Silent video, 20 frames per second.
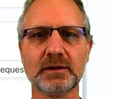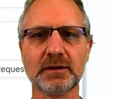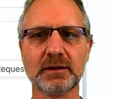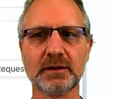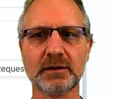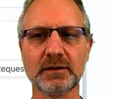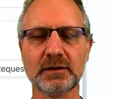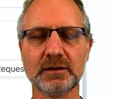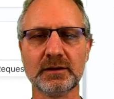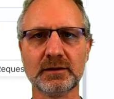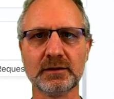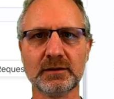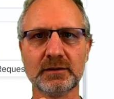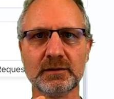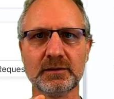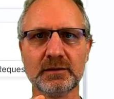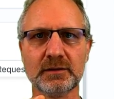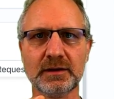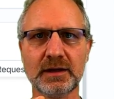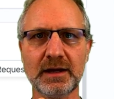
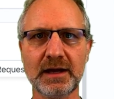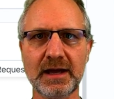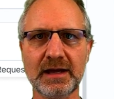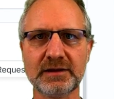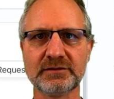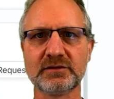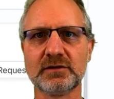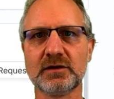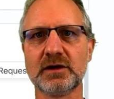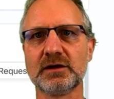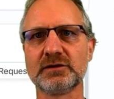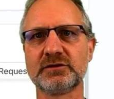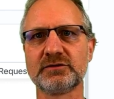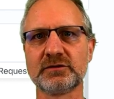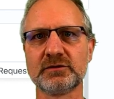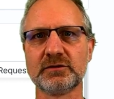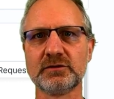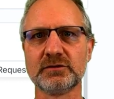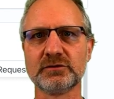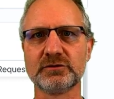
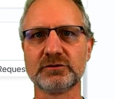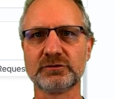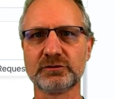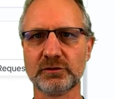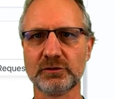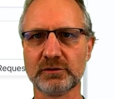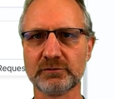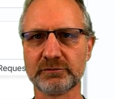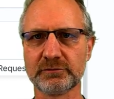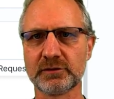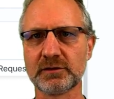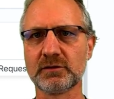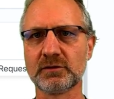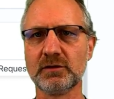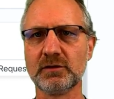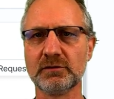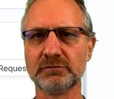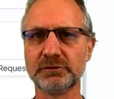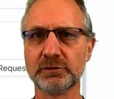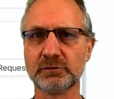Adguard server,
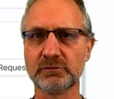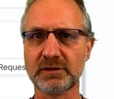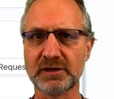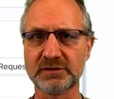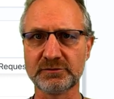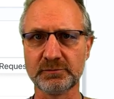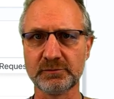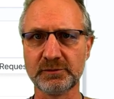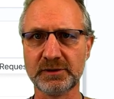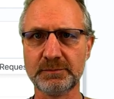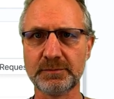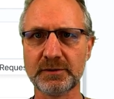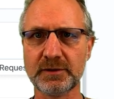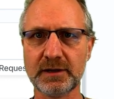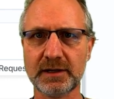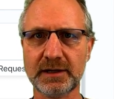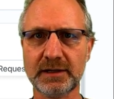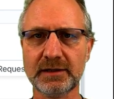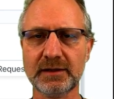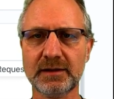of your Raspberry
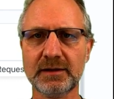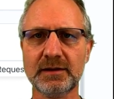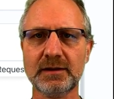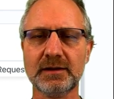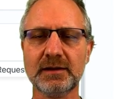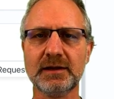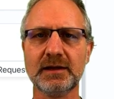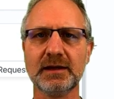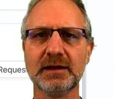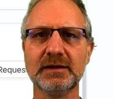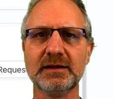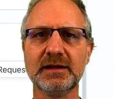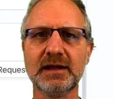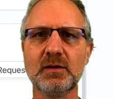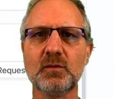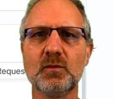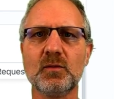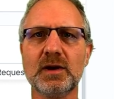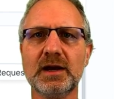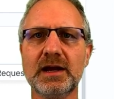Pi. In
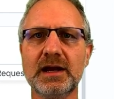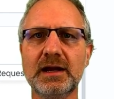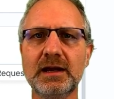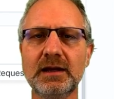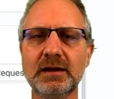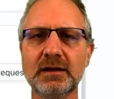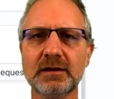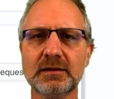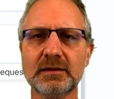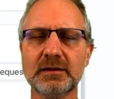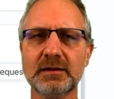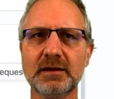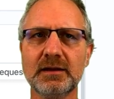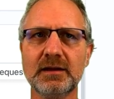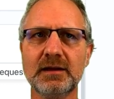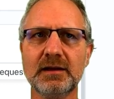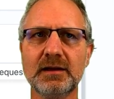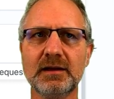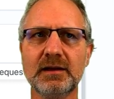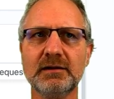that way,
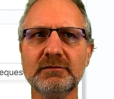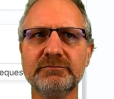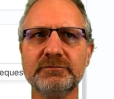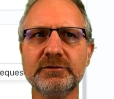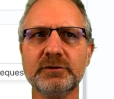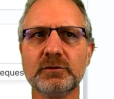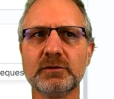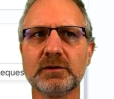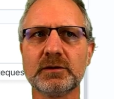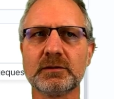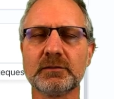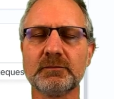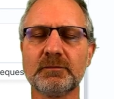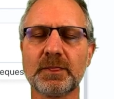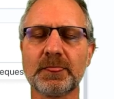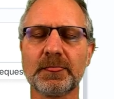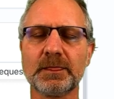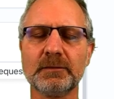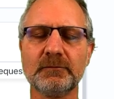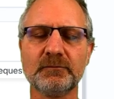if your
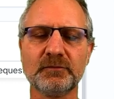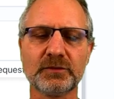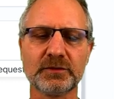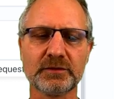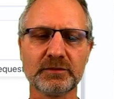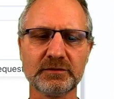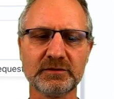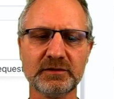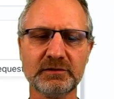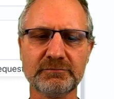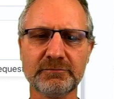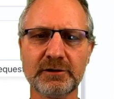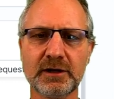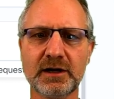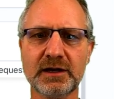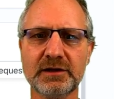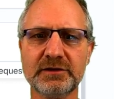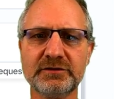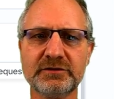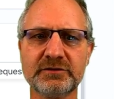
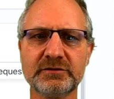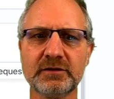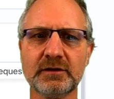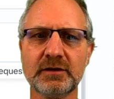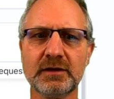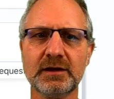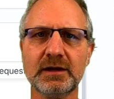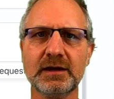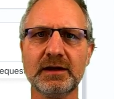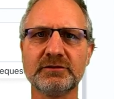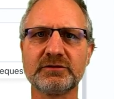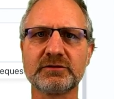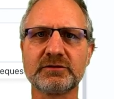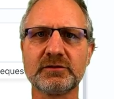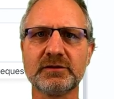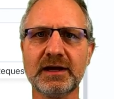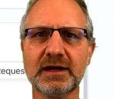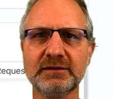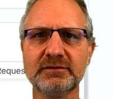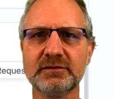device is
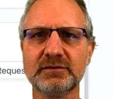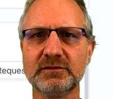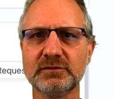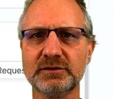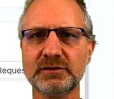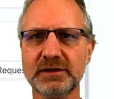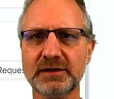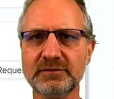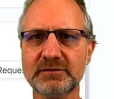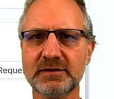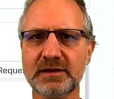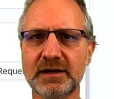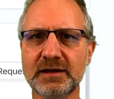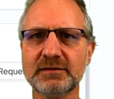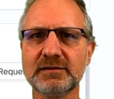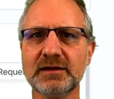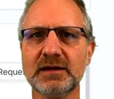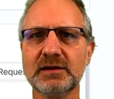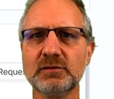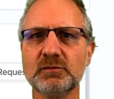connecting to the
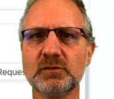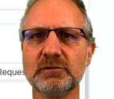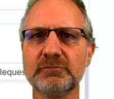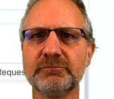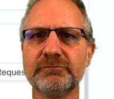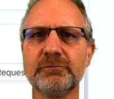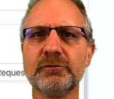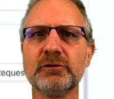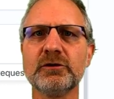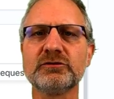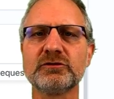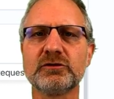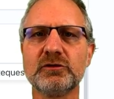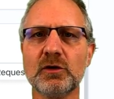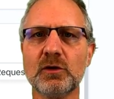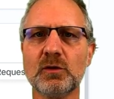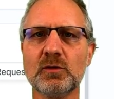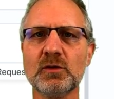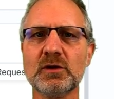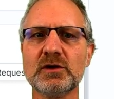internet, it will first
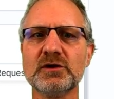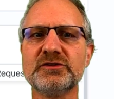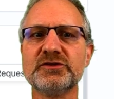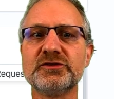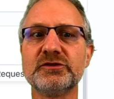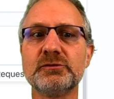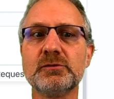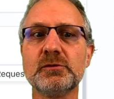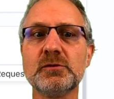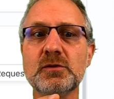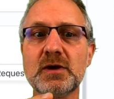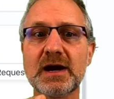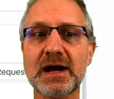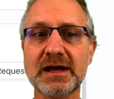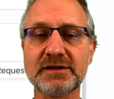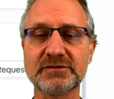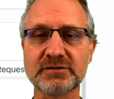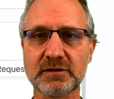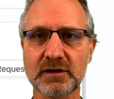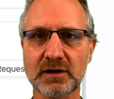go through
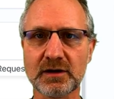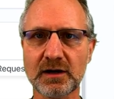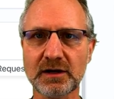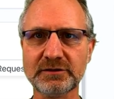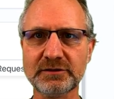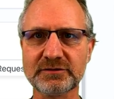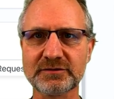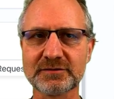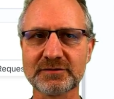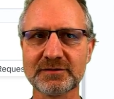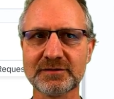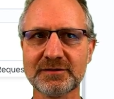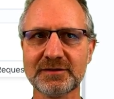Adguard